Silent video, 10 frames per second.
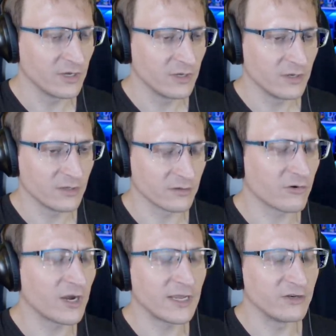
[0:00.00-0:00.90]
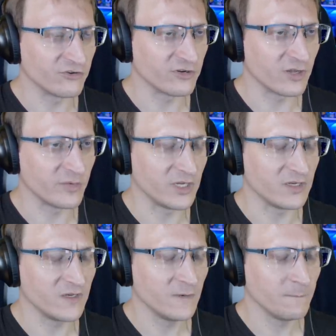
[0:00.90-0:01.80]
the CryEngine, I
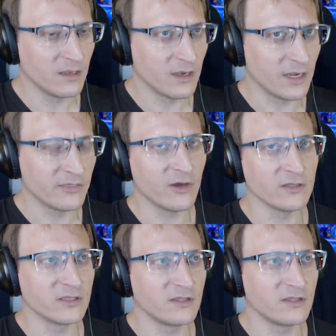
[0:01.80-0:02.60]
mean, I thought